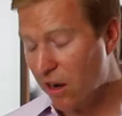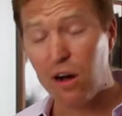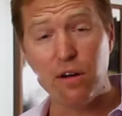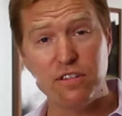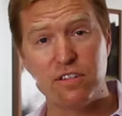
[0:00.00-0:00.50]

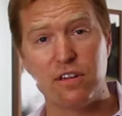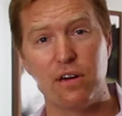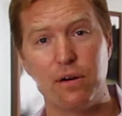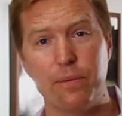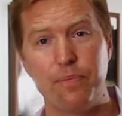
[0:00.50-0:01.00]

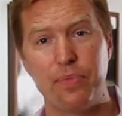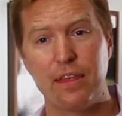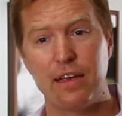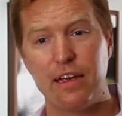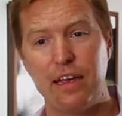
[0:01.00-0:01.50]
Also,
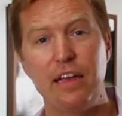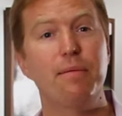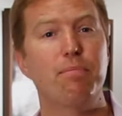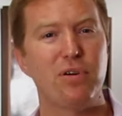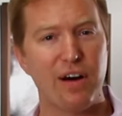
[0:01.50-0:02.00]
it
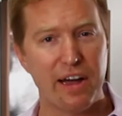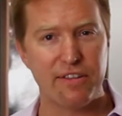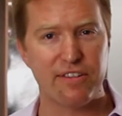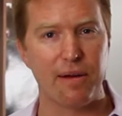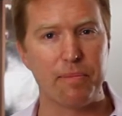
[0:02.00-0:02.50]
implies
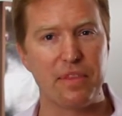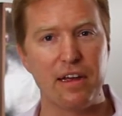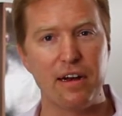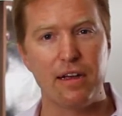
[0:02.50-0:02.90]
something.